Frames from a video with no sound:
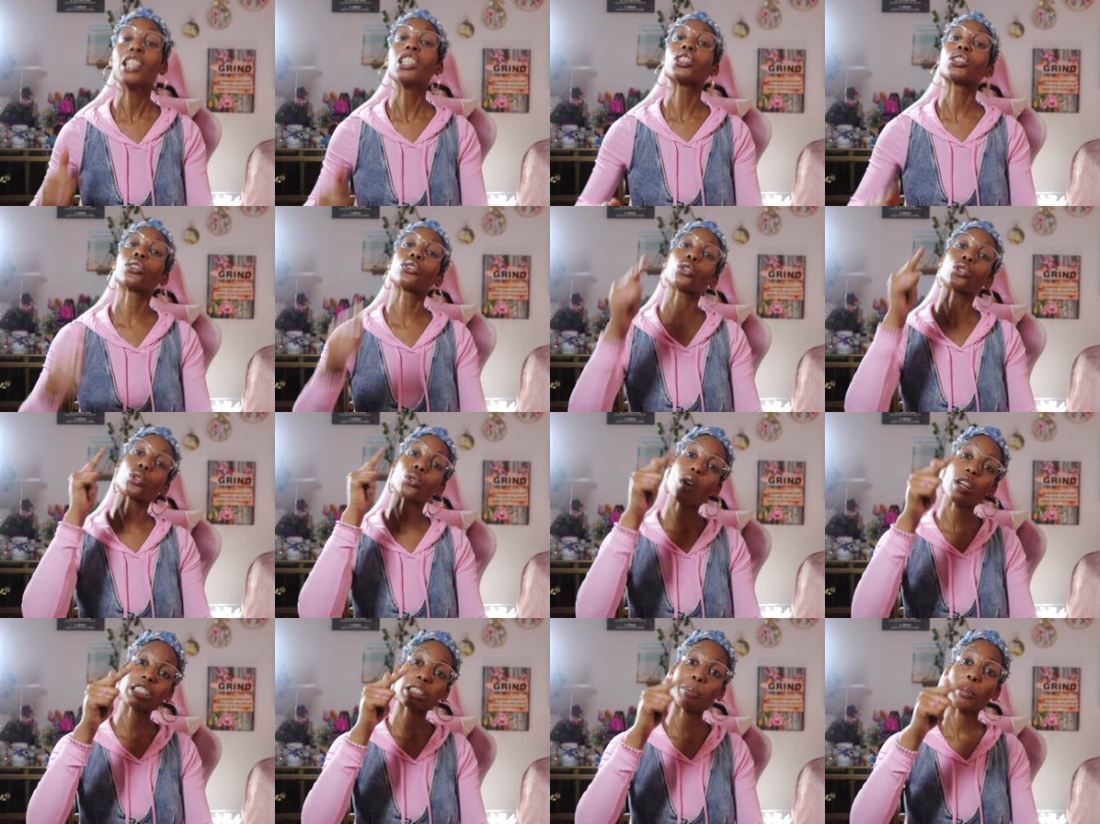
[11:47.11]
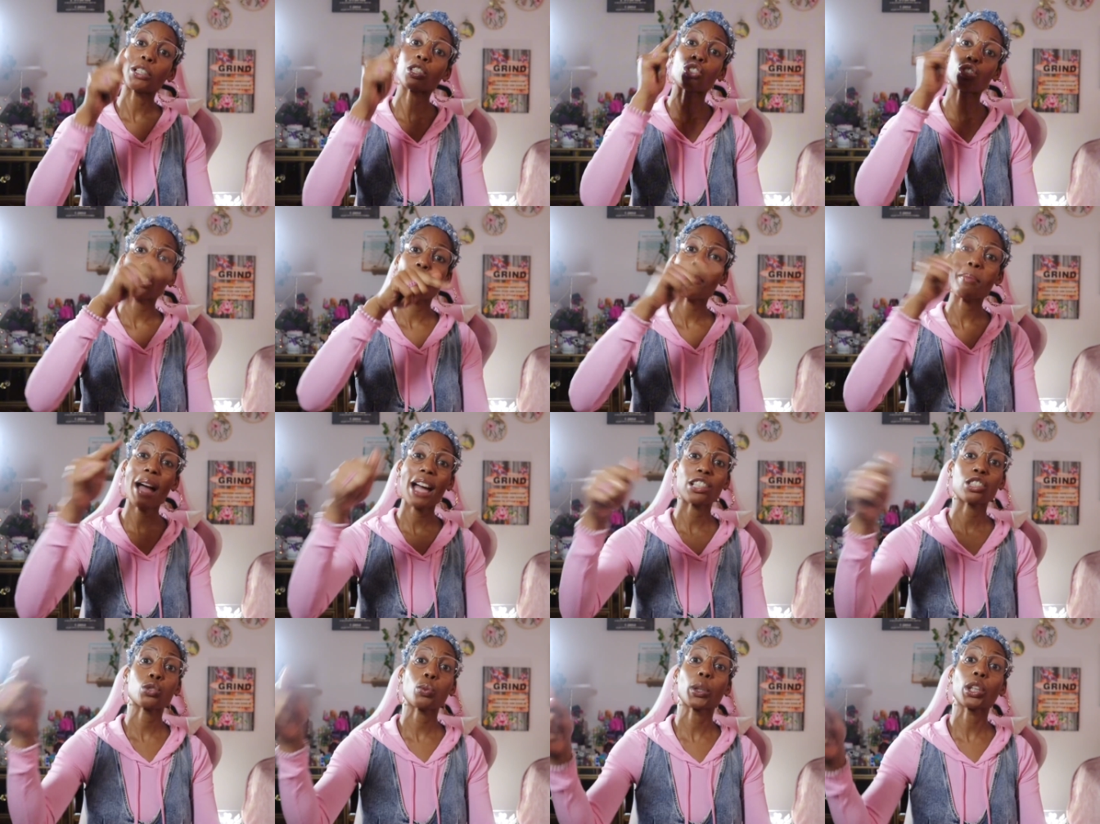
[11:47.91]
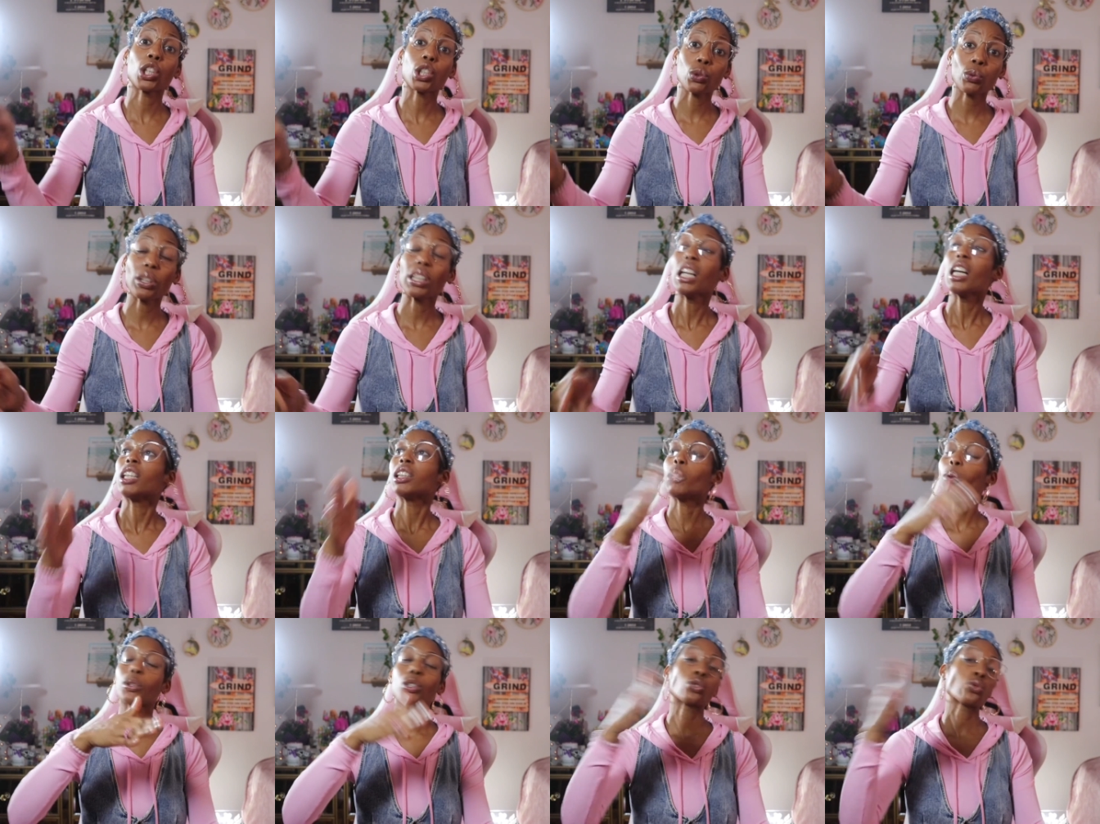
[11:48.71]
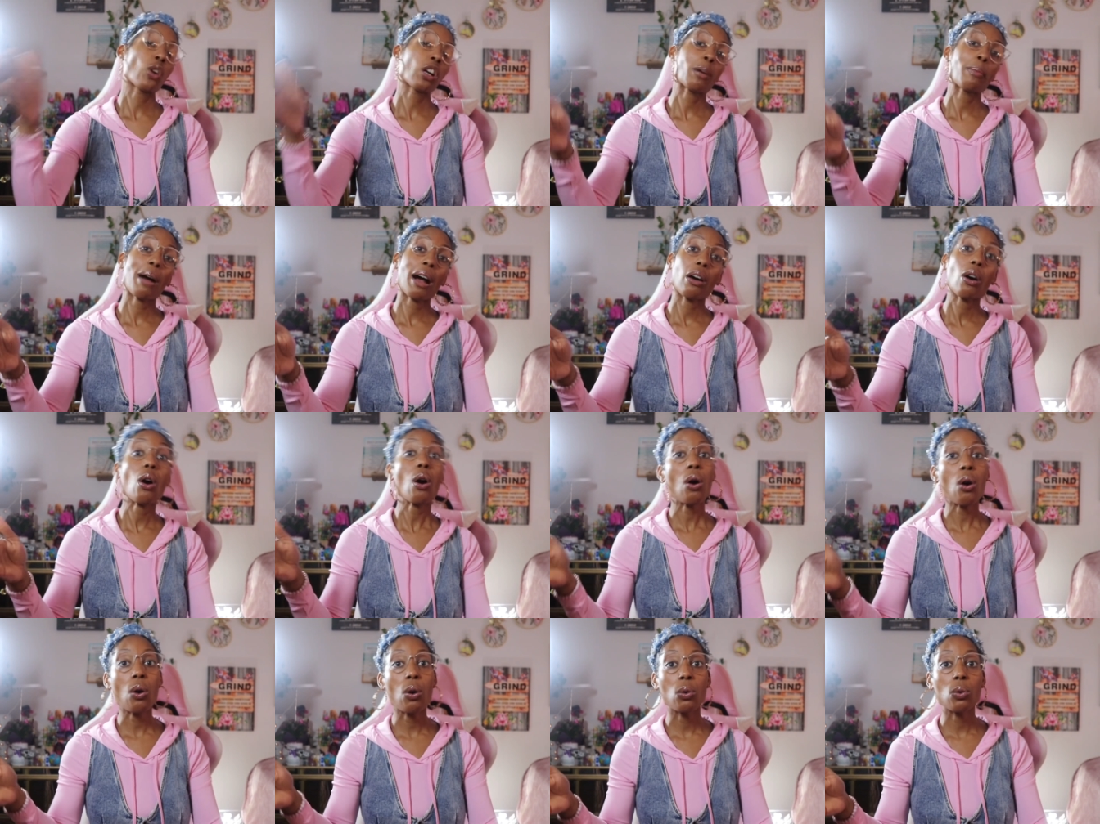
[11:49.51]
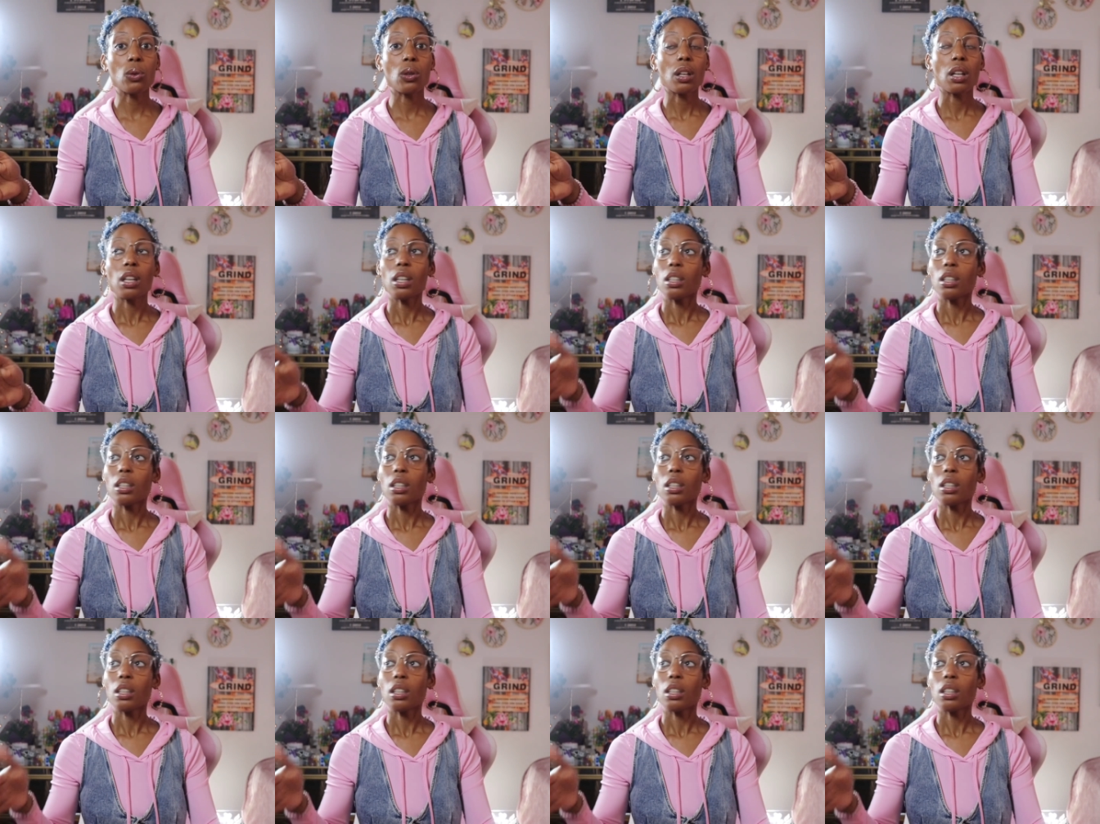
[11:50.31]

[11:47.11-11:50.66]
Scripture talks about Jeremiah 23. They would talk about, oh,